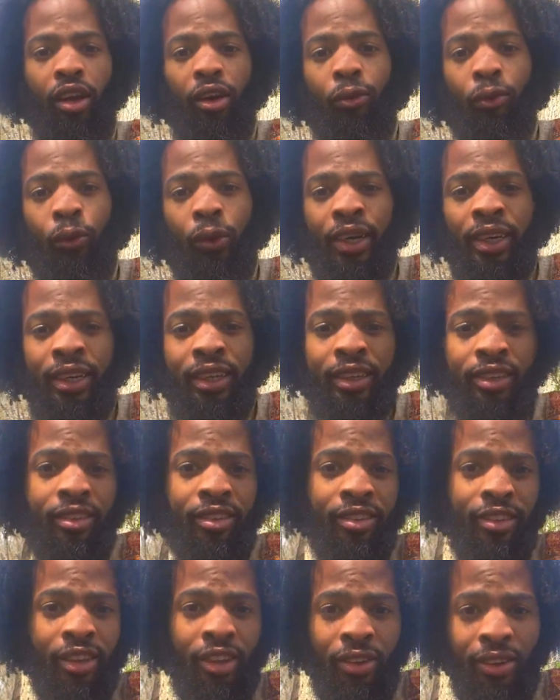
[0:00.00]
what is
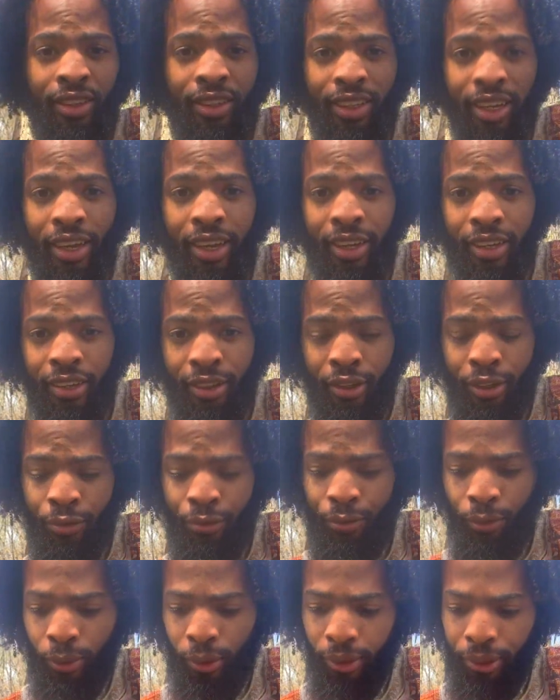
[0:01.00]
celandine good
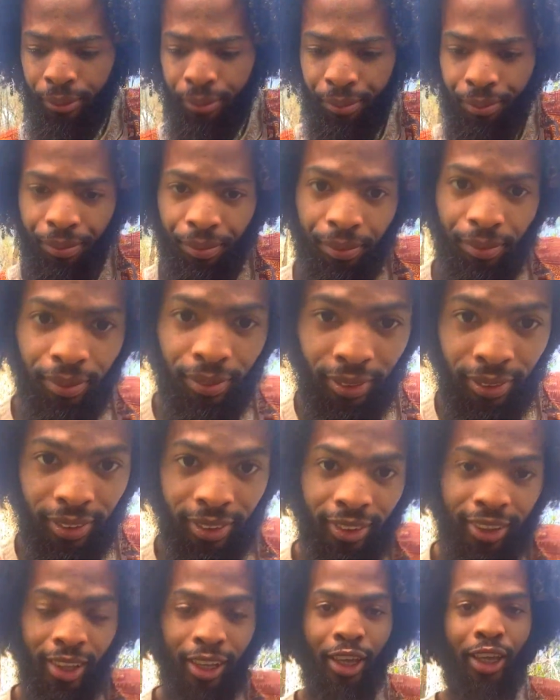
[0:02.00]
for?
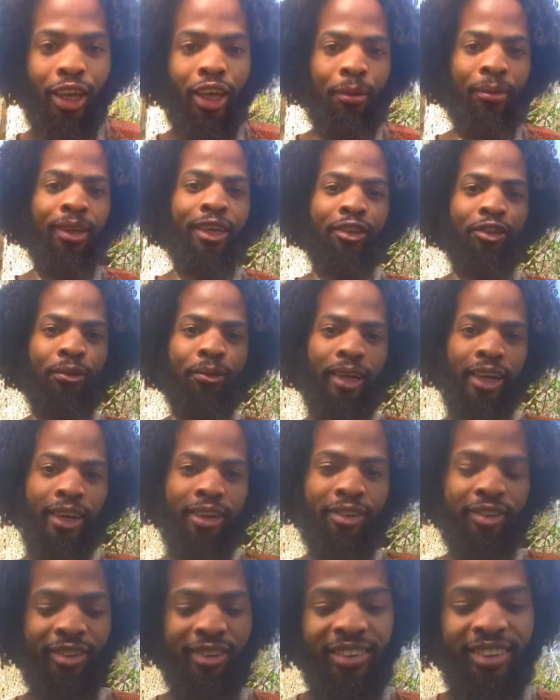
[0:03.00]
I'm glad you
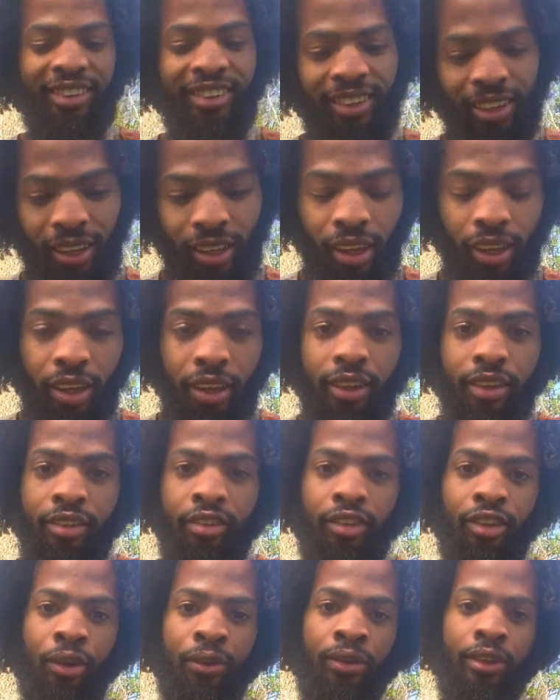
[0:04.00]
asked.
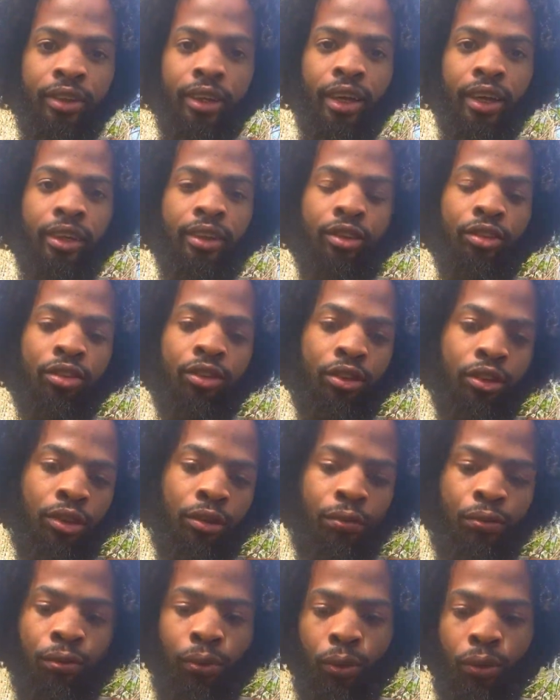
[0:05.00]
Celandine is good
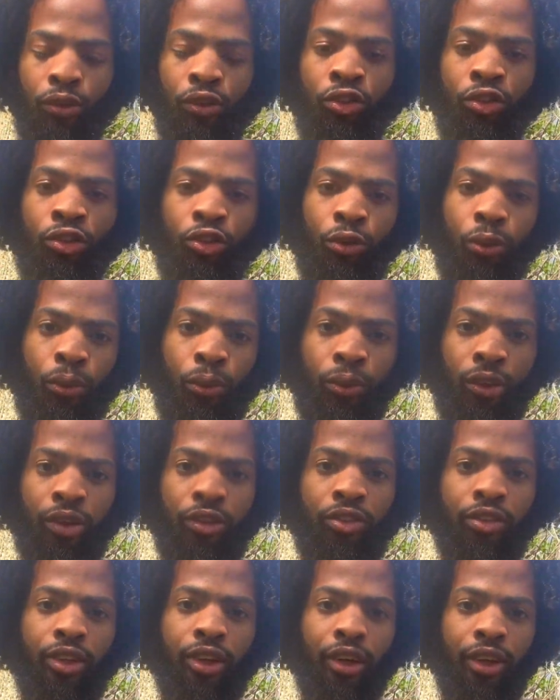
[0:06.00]
for
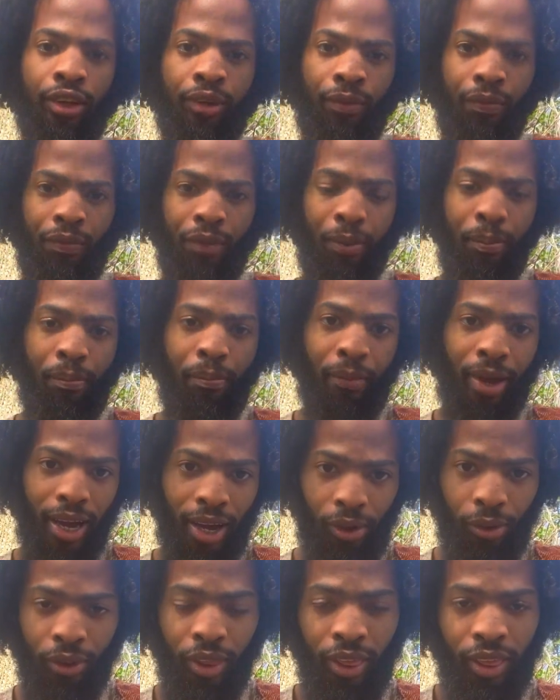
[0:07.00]
swords of the
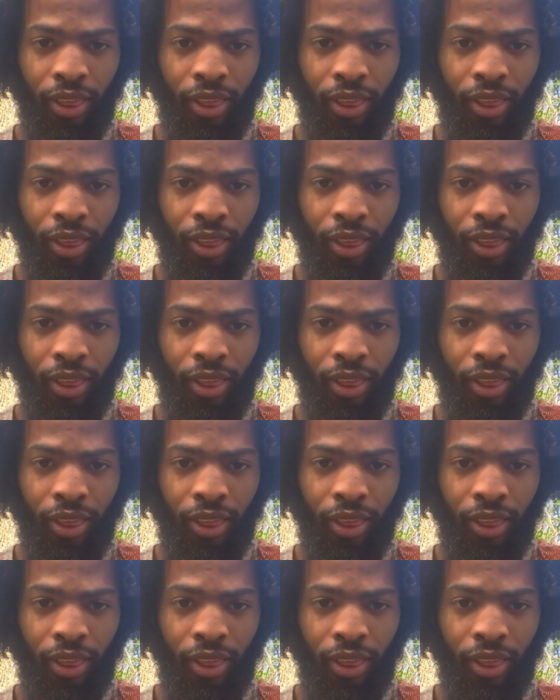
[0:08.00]
mouth.